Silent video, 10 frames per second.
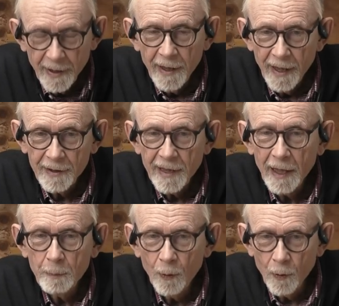At
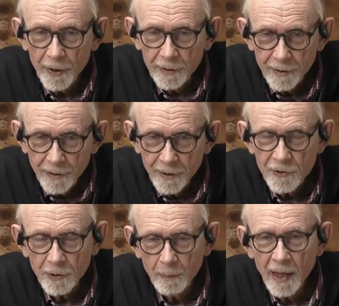that point in
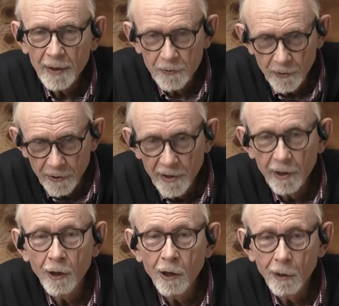Sumatra,
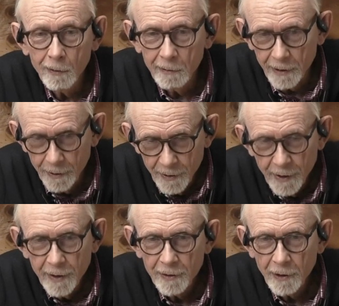they're hulled.
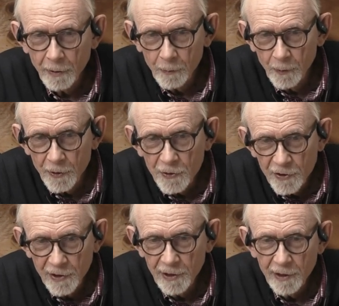In other words,
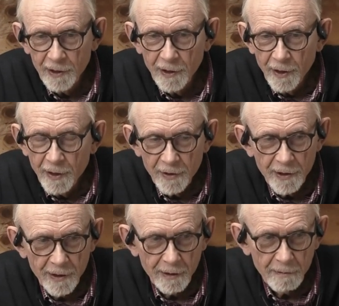
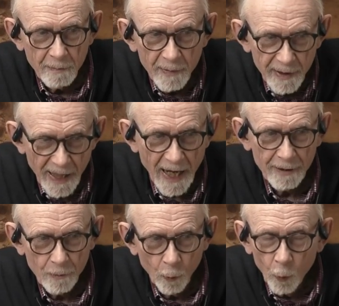that
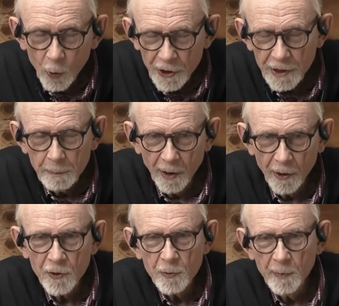woody
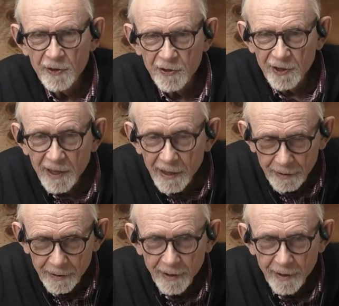parchment skin